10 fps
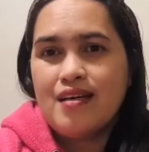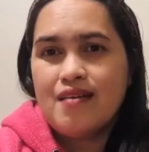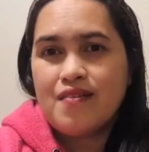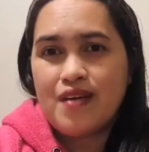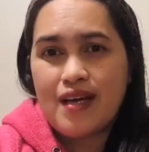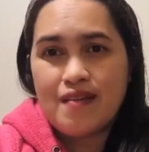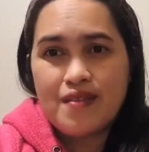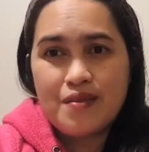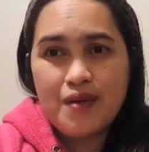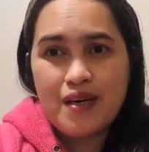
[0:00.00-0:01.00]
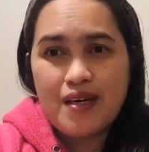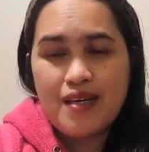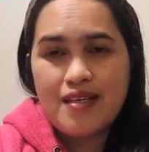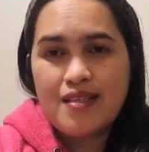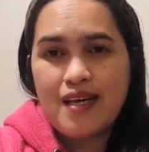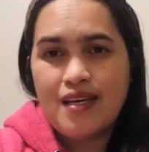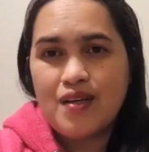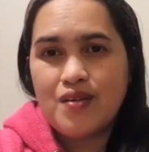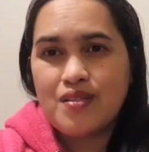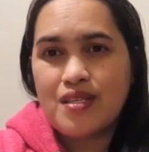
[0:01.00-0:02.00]
for everyone. I
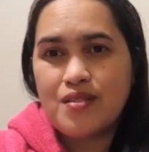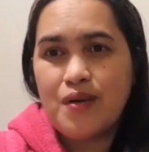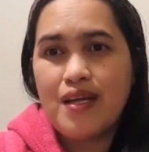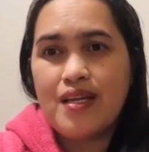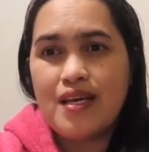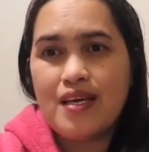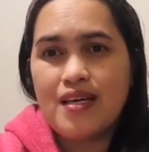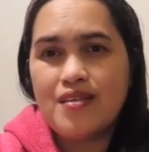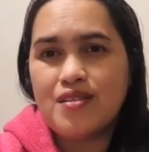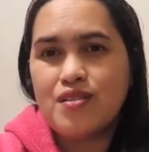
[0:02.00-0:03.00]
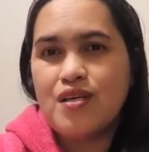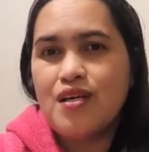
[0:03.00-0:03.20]
know that one day